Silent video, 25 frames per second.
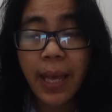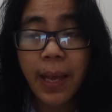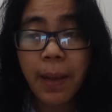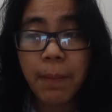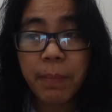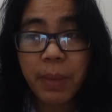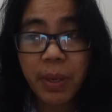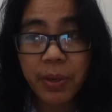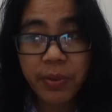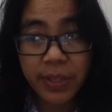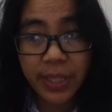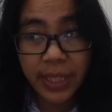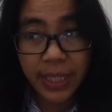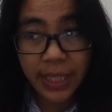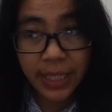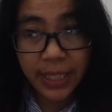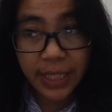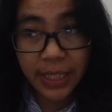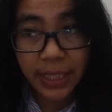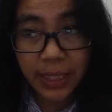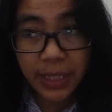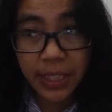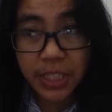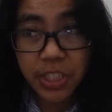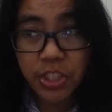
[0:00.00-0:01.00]
American
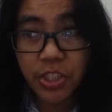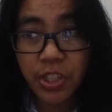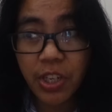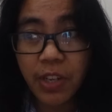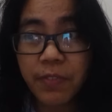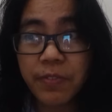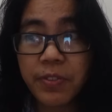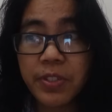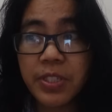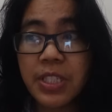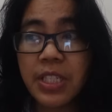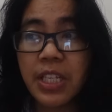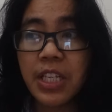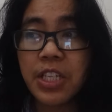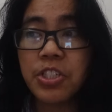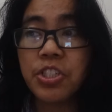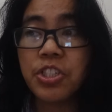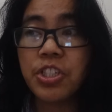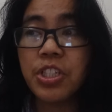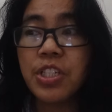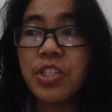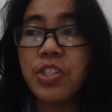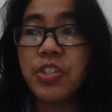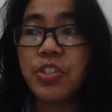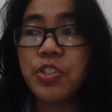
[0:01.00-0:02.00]
English
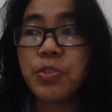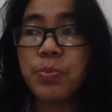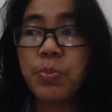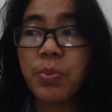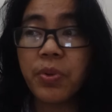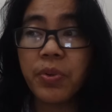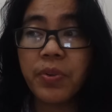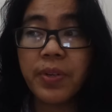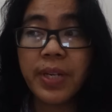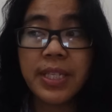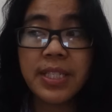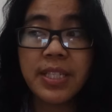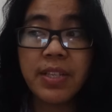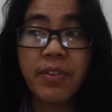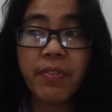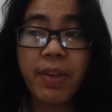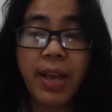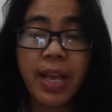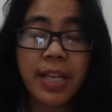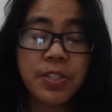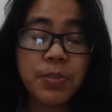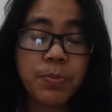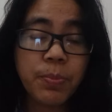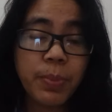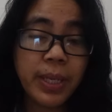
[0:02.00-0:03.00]
conversation use progressive
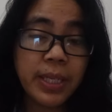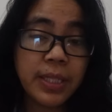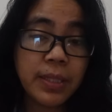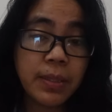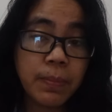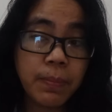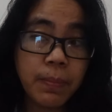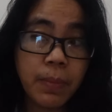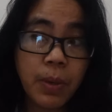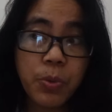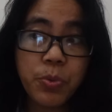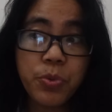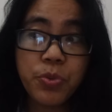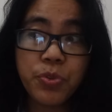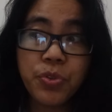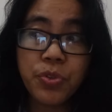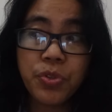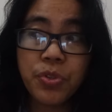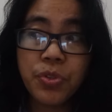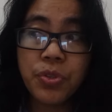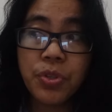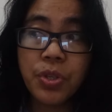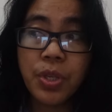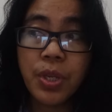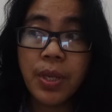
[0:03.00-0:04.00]
aspect the
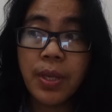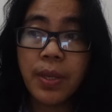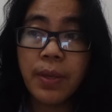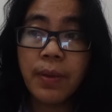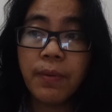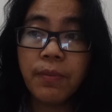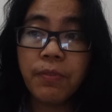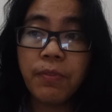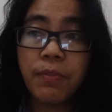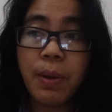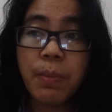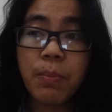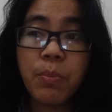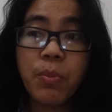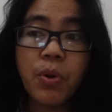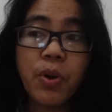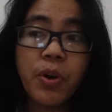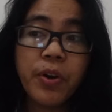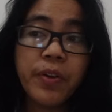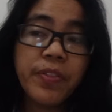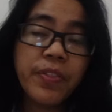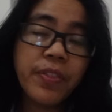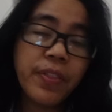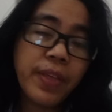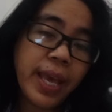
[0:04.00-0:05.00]
most, far
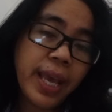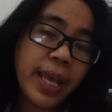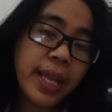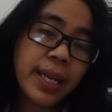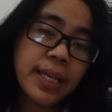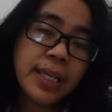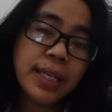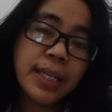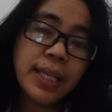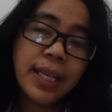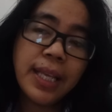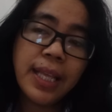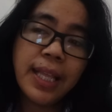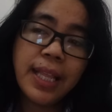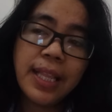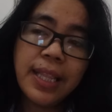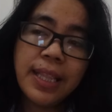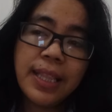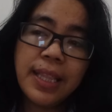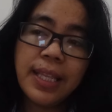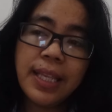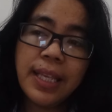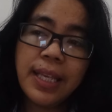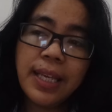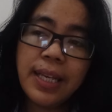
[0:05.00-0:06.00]
more than
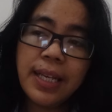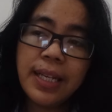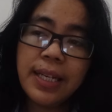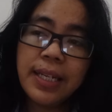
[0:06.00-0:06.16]
the